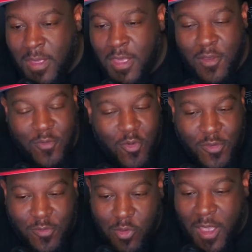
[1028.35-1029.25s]
Of course,
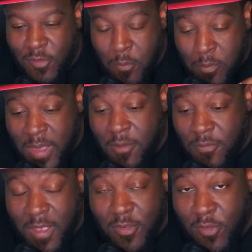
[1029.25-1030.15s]
if you guys are big
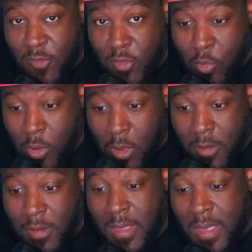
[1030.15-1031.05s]
fans of Snow
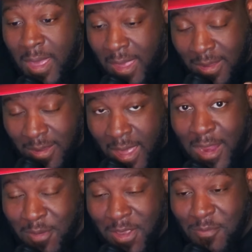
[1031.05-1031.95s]
Guard, I
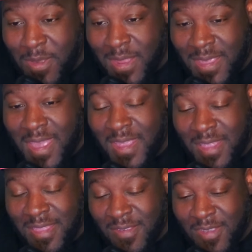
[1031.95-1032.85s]
highly recommend getting
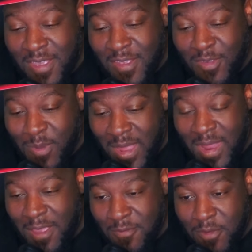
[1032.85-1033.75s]
this
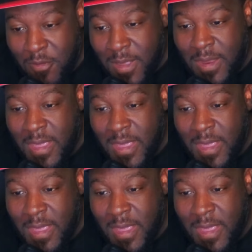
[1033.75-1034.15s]
Spotlight variant.